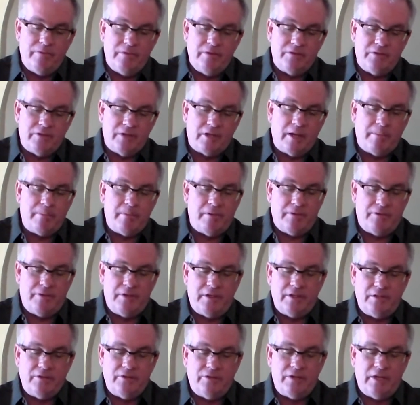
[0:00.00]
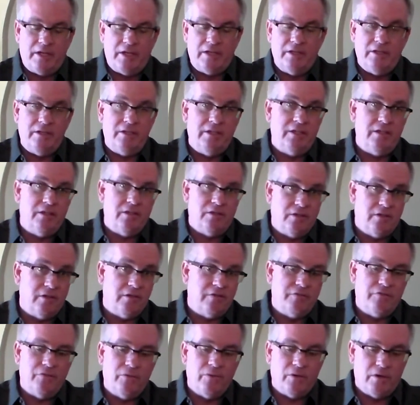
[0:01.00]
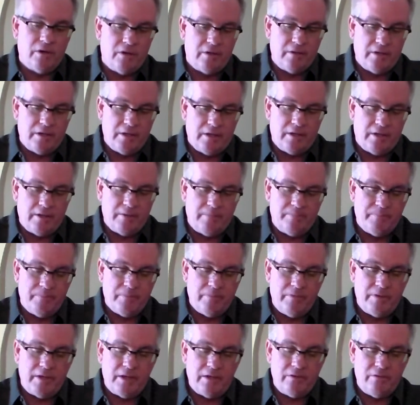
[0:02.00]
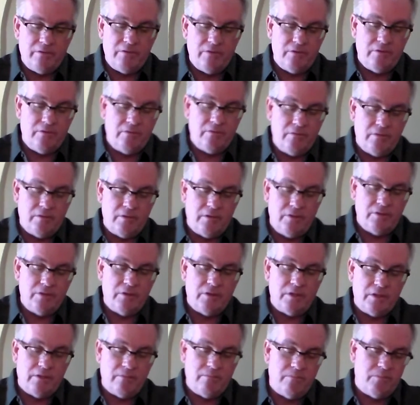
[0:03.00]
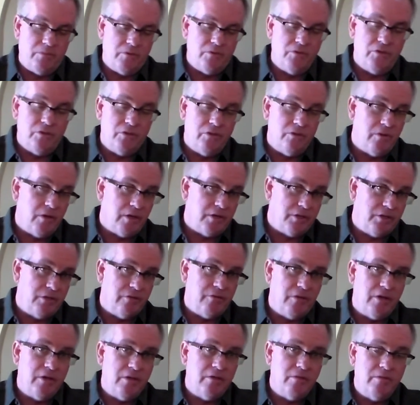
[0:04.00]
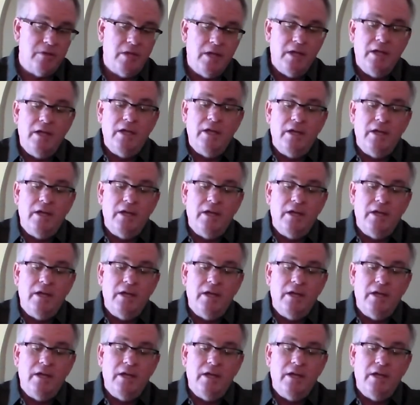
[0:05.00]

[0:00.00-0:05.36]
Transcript: There's a couple things that you need to look for that you can do on your own,